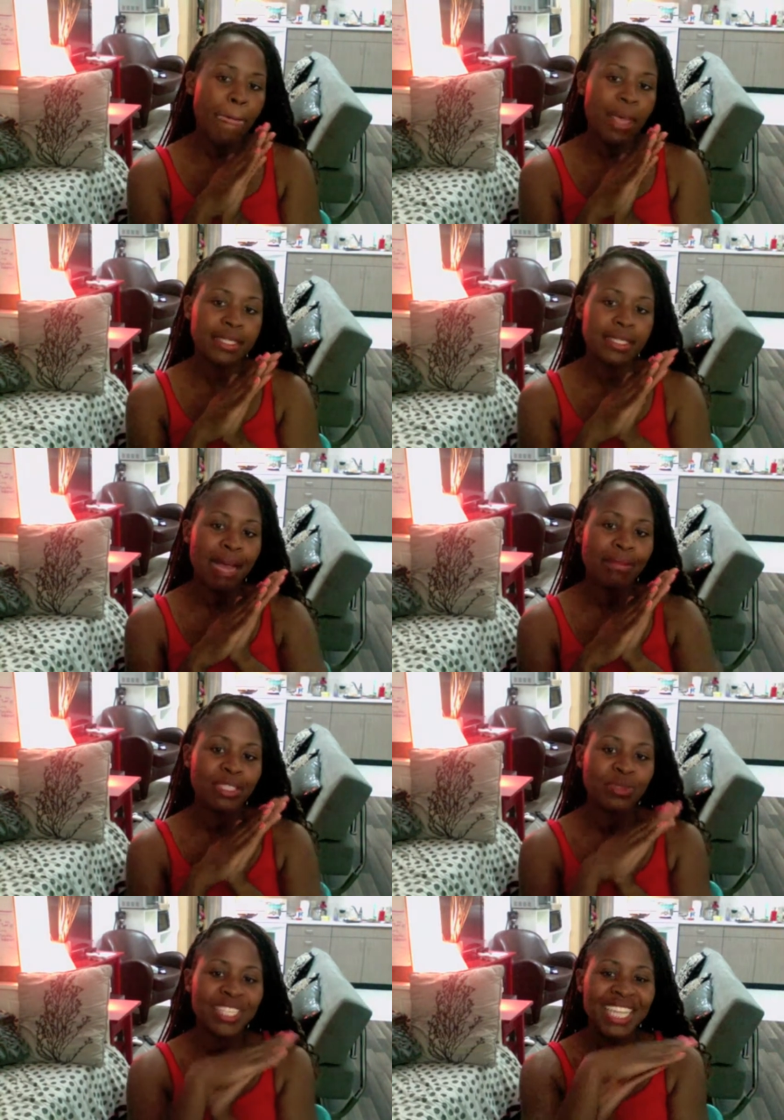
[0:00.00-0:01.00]

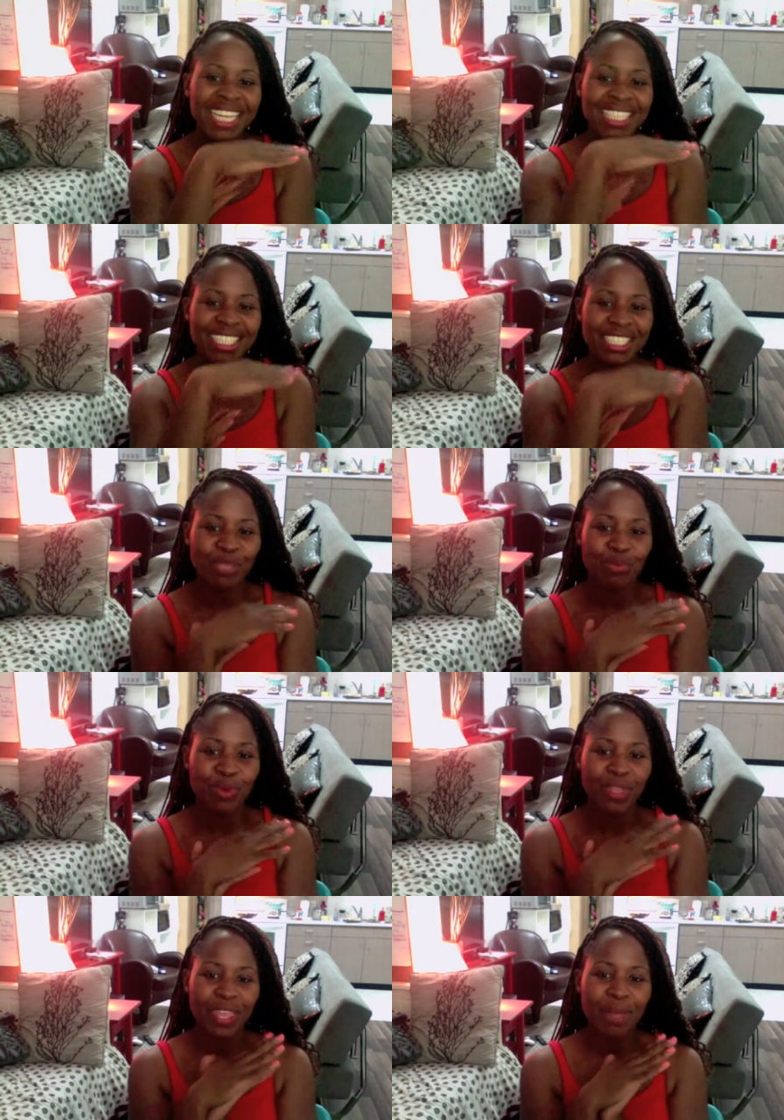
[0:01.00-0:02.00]
establish a relationship
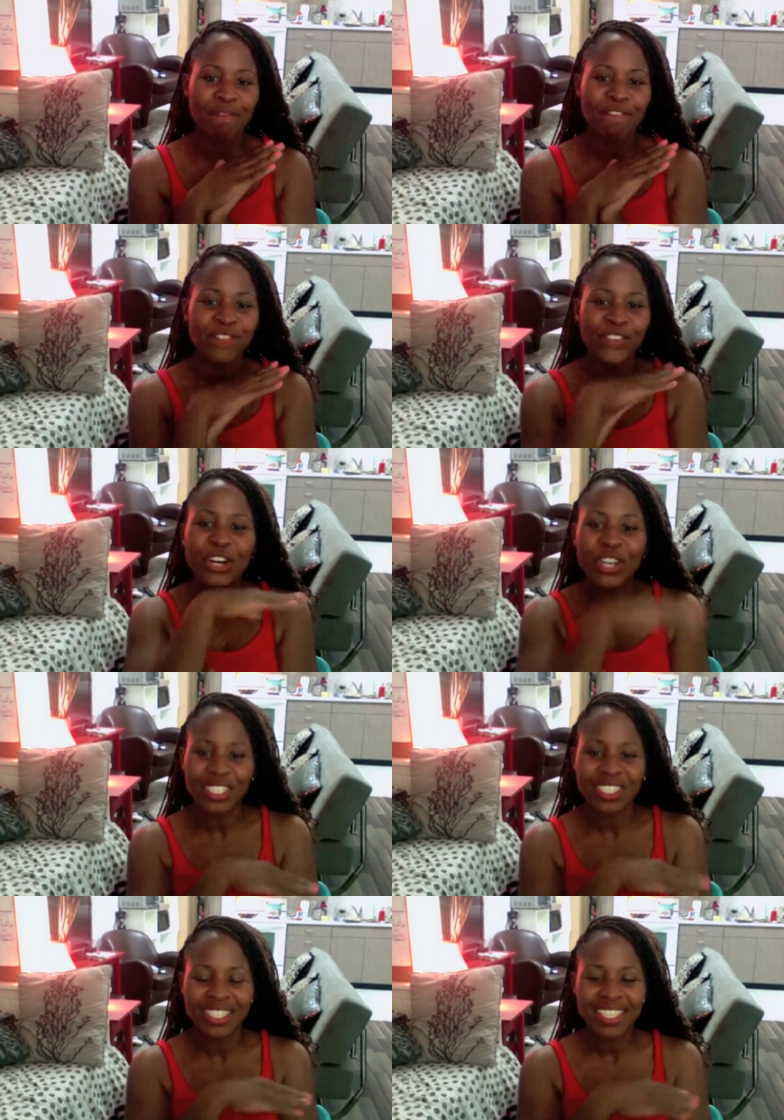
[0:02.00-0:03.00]
with Him first,